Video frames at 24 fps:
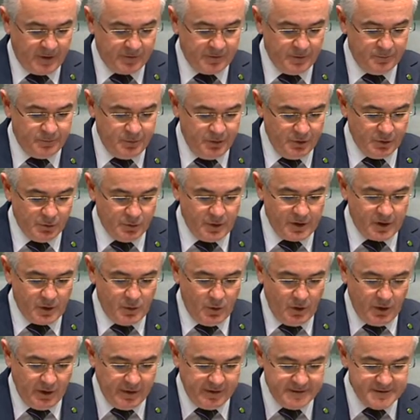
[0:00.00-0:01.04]
the bill
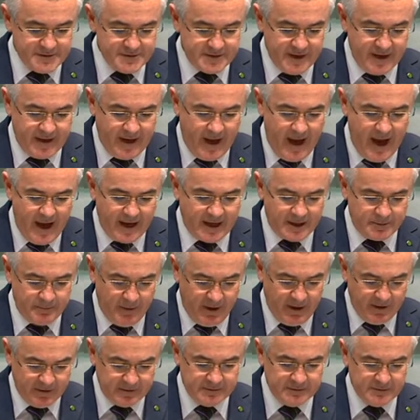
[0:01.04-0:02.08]
requires that
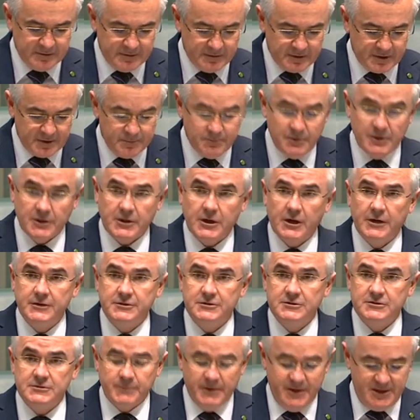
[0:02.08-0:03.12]
ACMA,
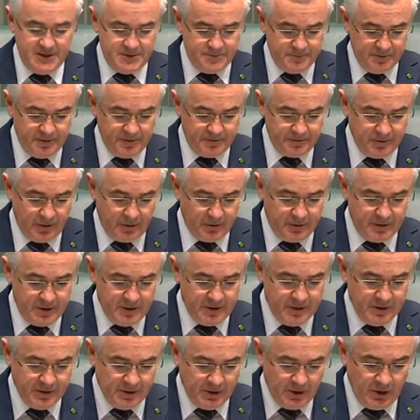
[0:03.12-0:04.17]
Communications Management Authority,